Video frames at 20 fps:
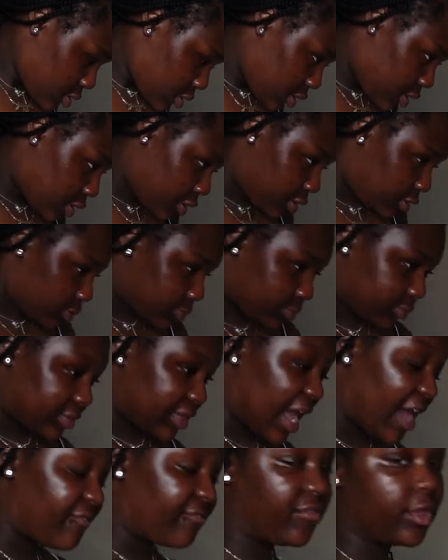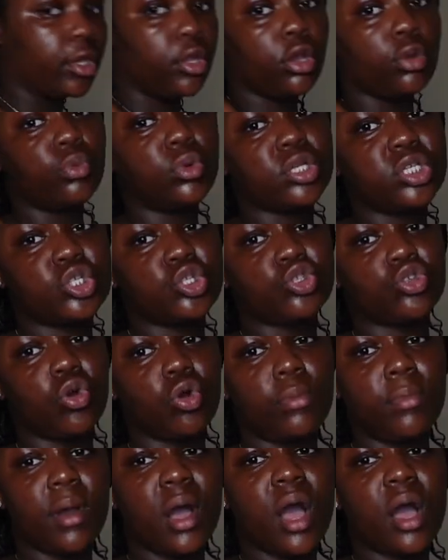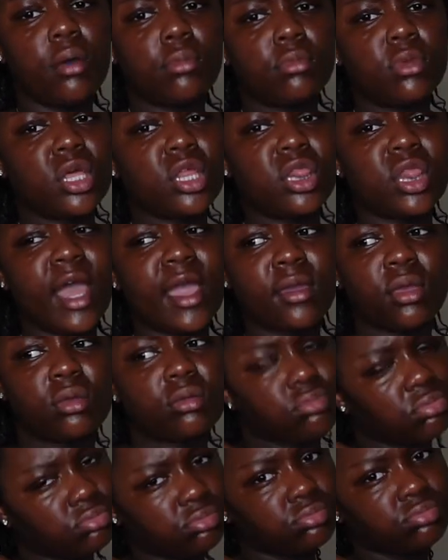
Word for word: Um, that video was so bomb. It like,